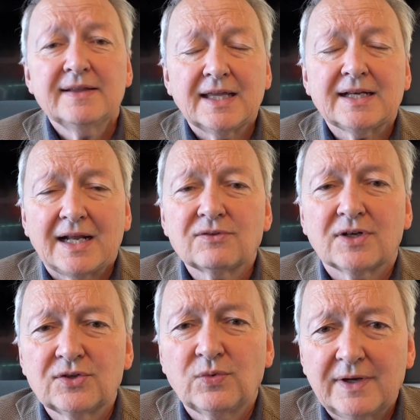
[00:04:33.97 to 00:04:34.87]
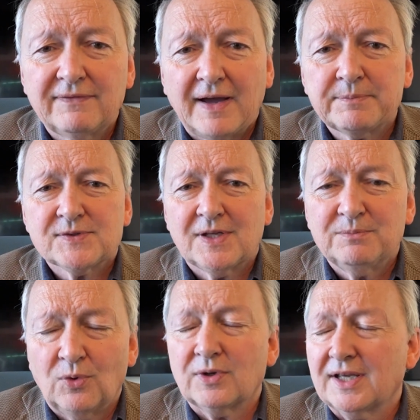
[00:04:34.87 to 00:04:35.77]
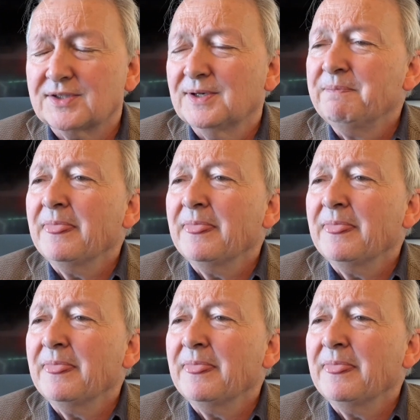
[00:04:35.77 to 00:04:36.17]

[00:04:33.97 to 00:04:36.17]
that 125% mortgage.